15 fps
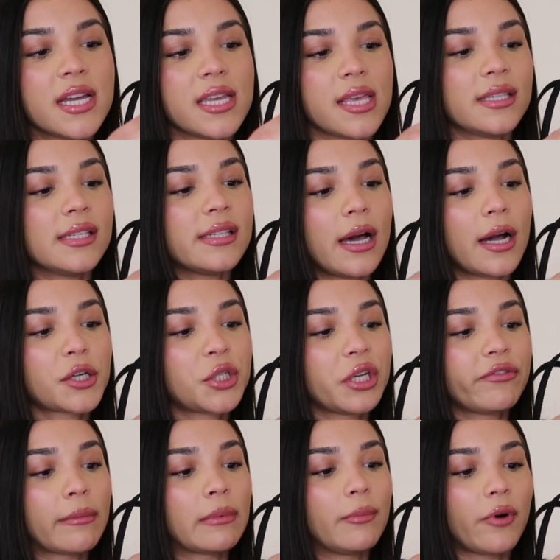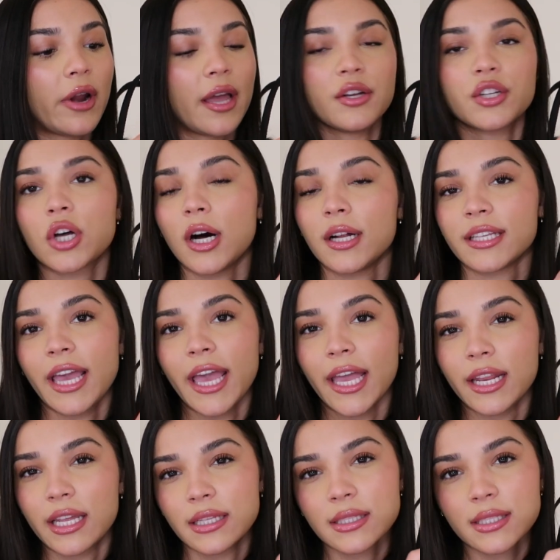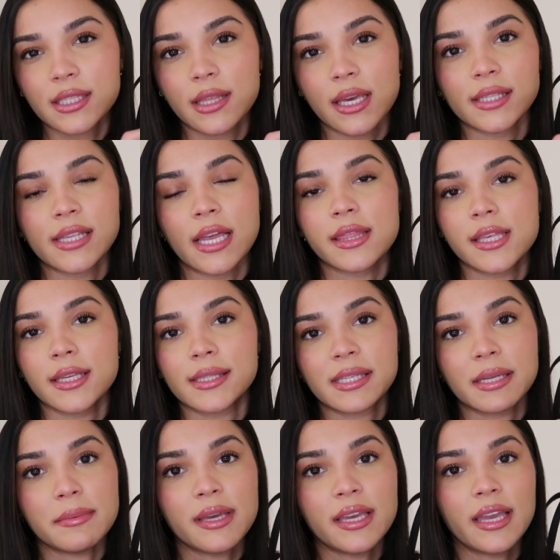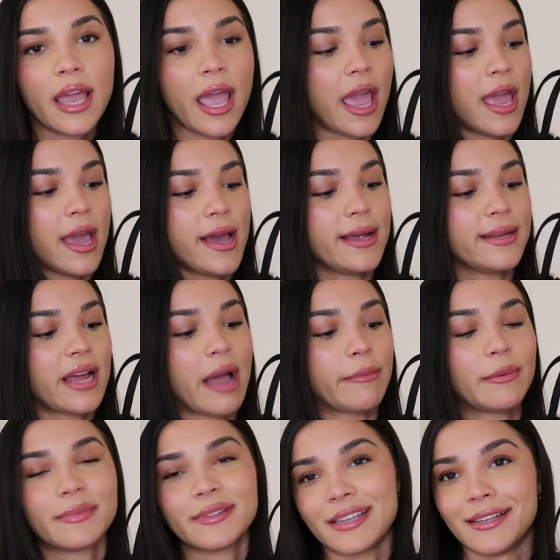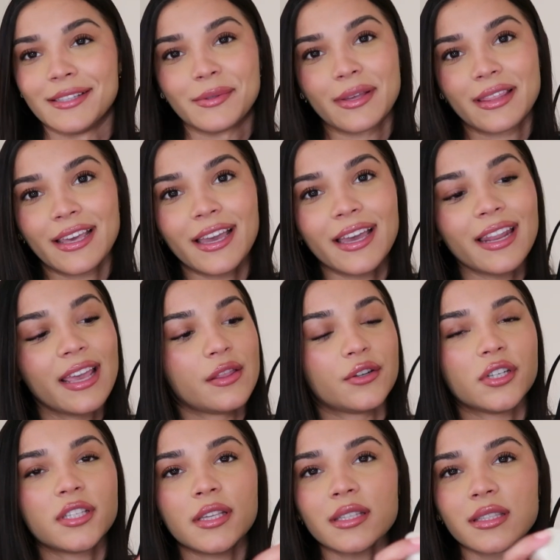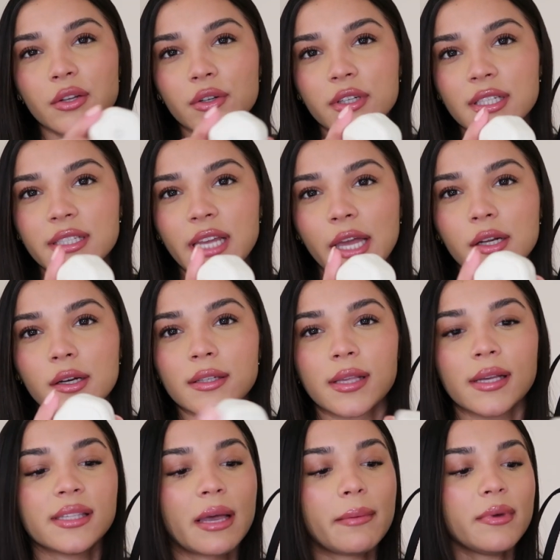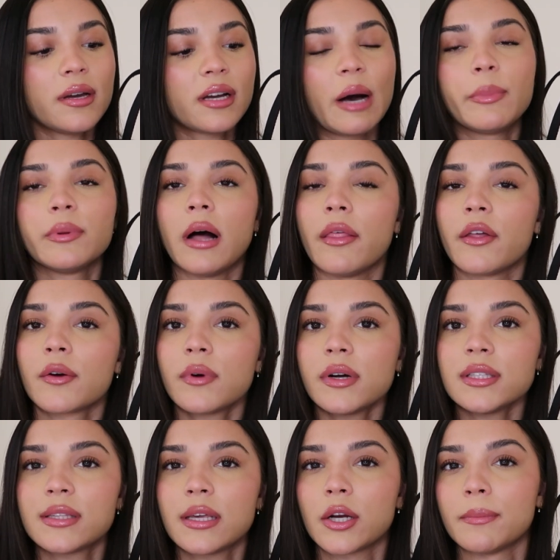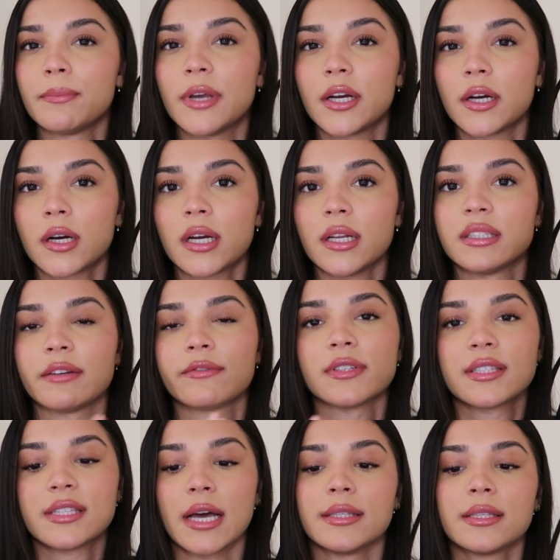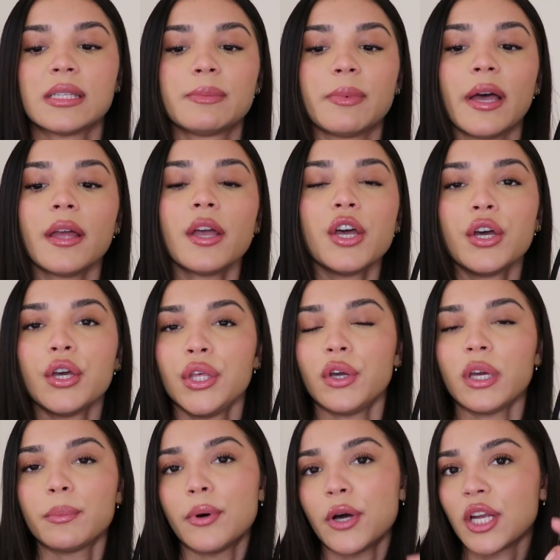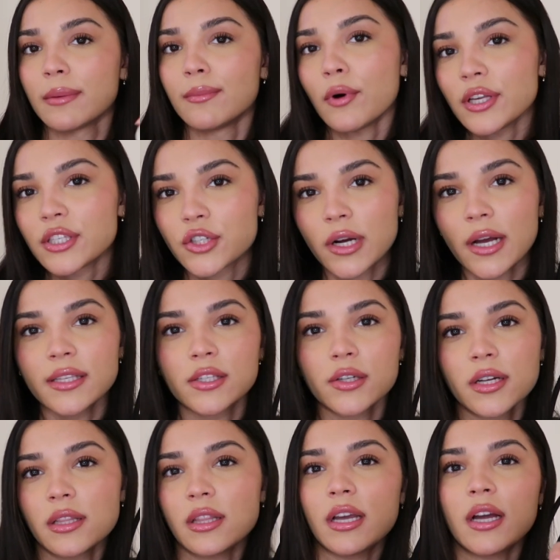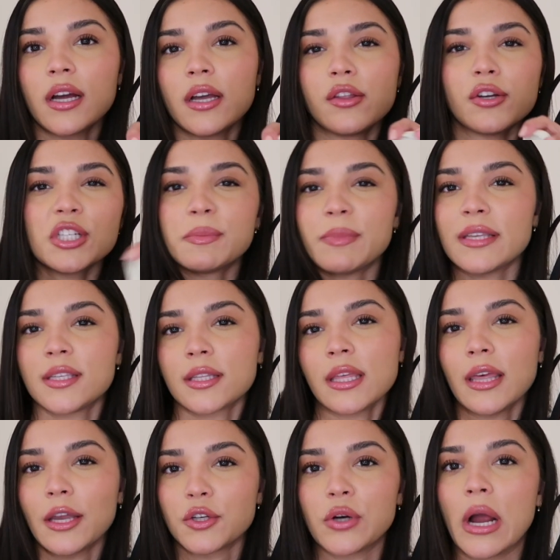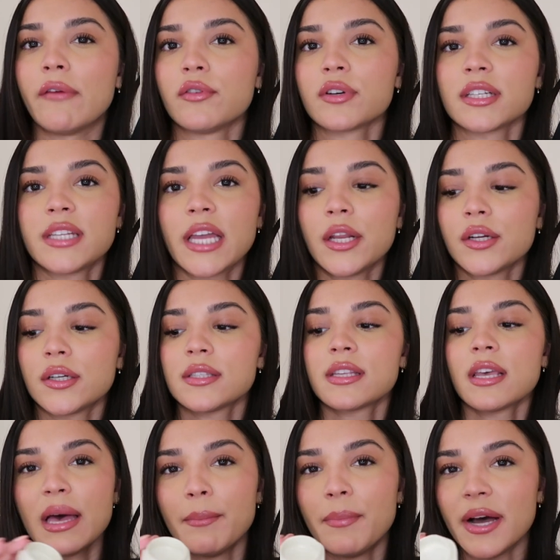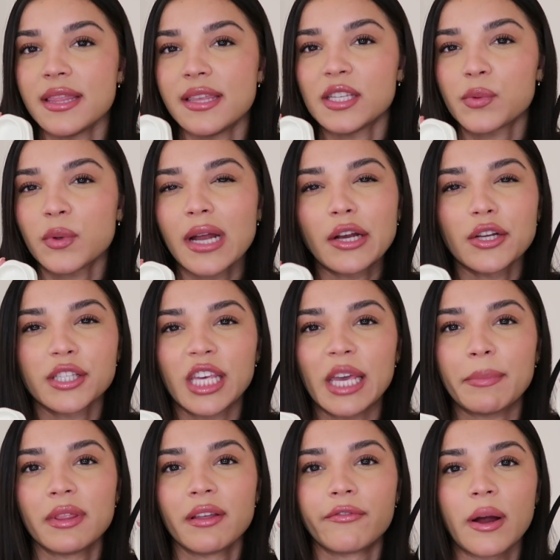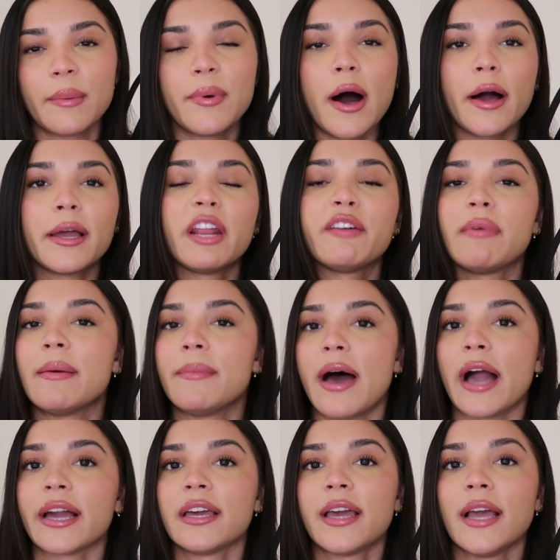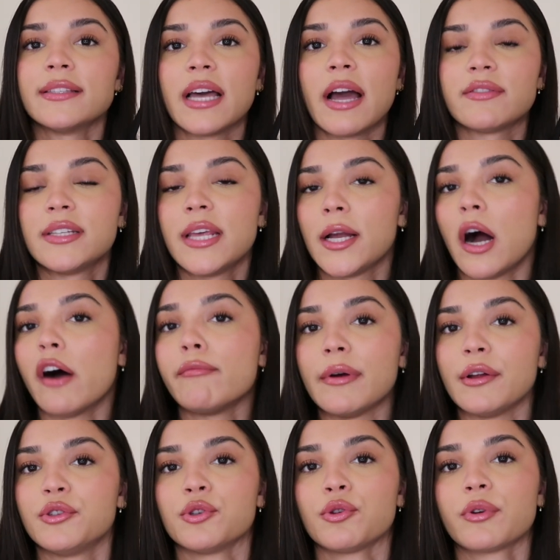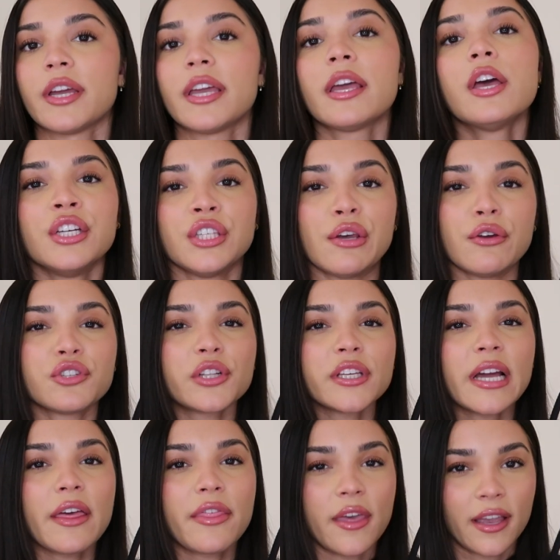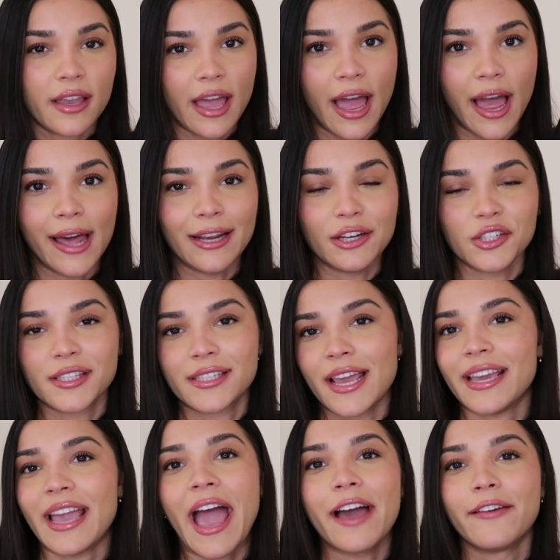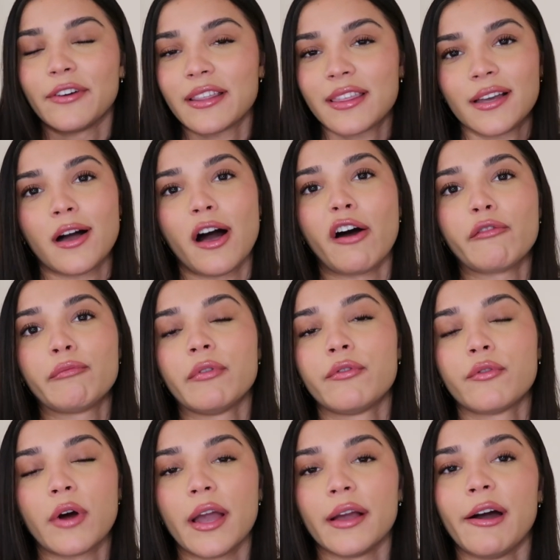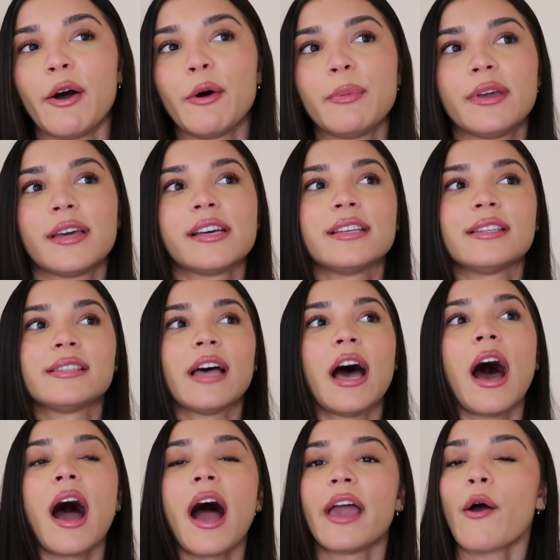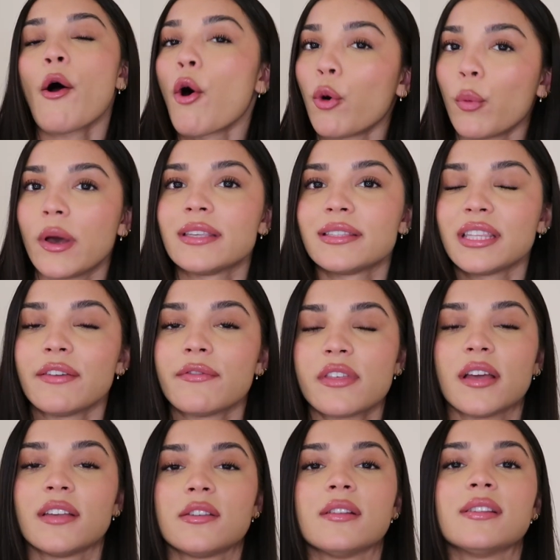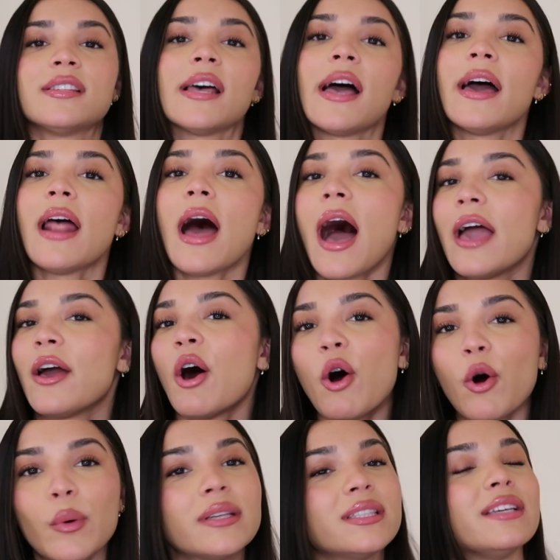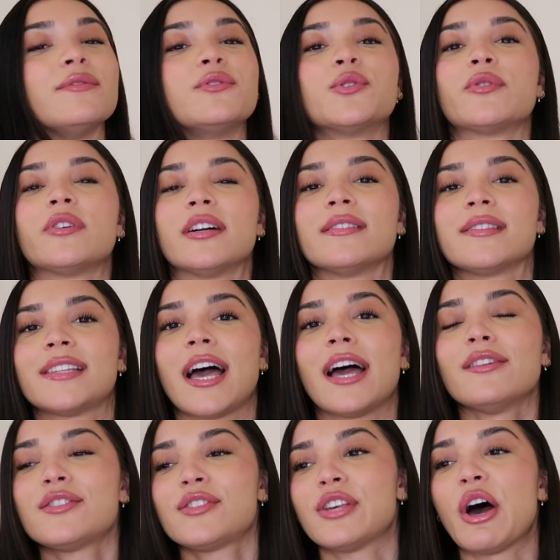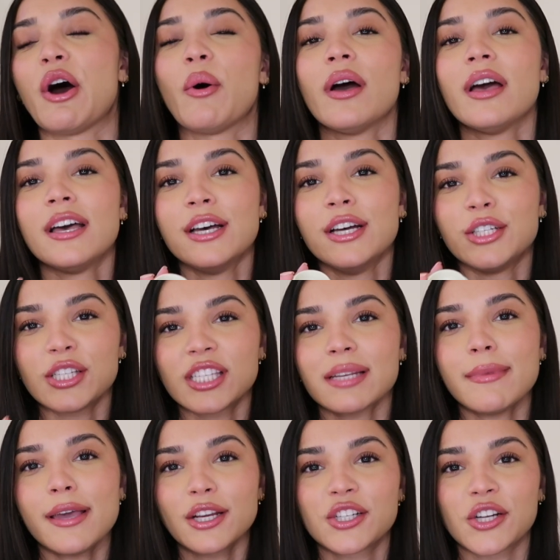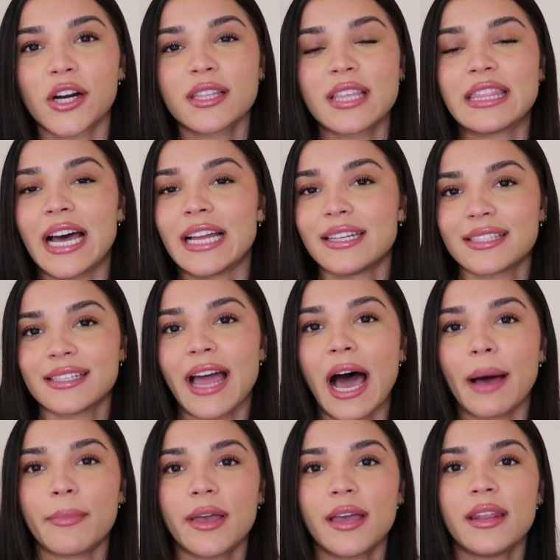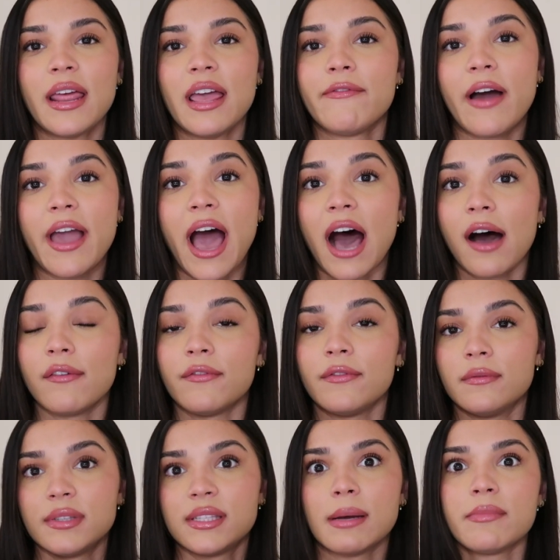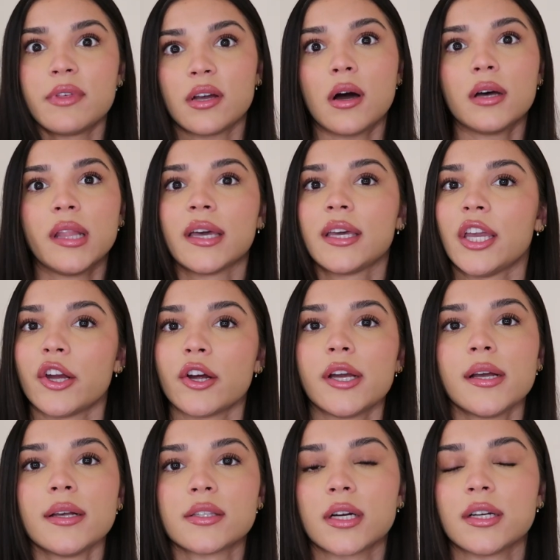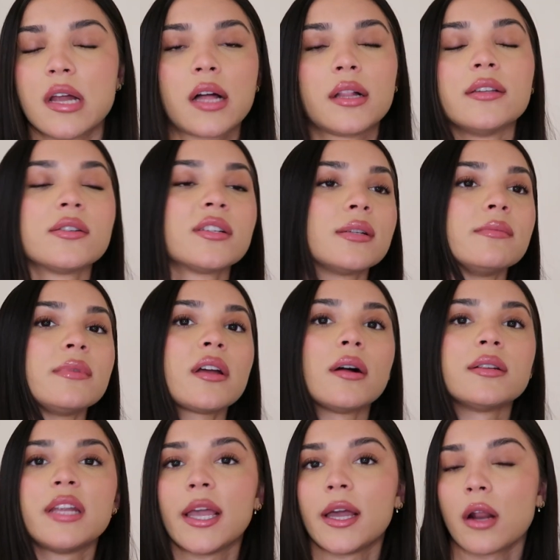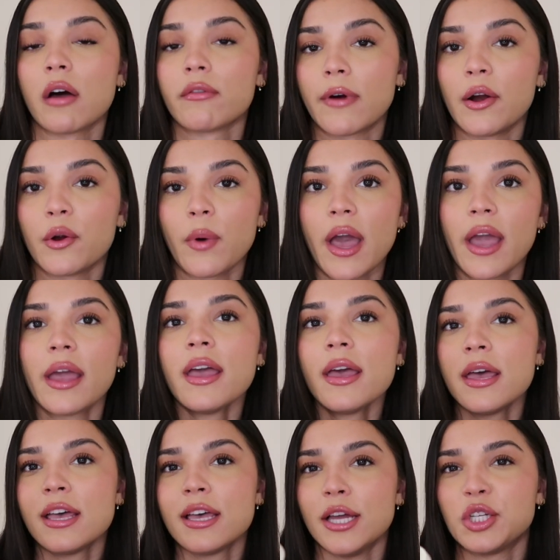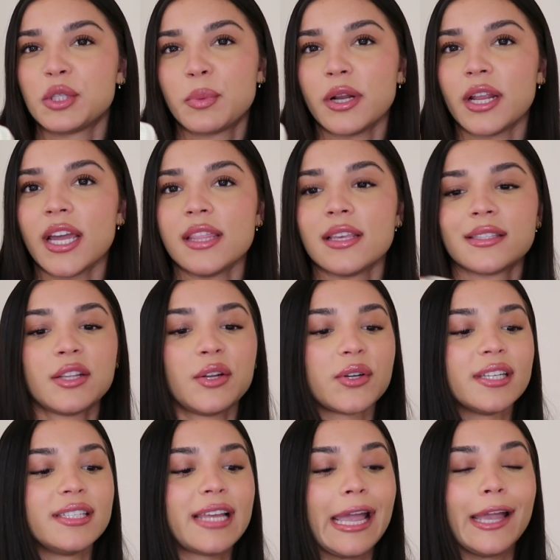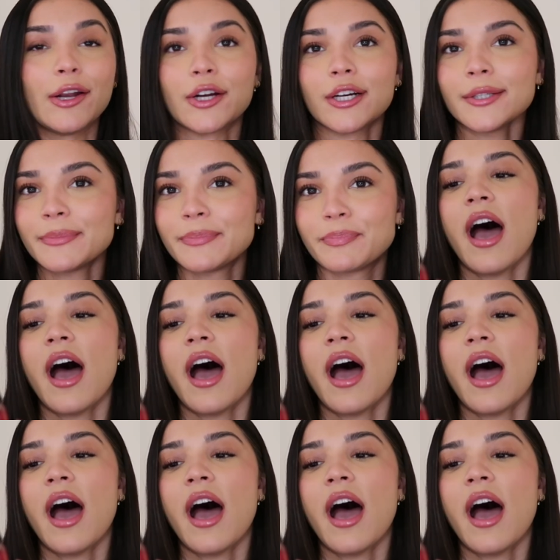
This is actually from a brand called Cadence. They sent this to me and I'm obsessed with it. They're just these little containers. They sent me a couple other ones that are bigger in different sizes, but you can put your moisturizer in there and they're just basically like travel containers. But this one I just keep in the front pocket of my bag in case I have to take off my jewelry. Usually I think ahead and just take everything off before I go because I always leave things on set. I always leave jewelry on set. So just to make sure that that doesn't happen, if I have something on like earrings or a necklace or something, I'll take it off right away and just put it in this little container.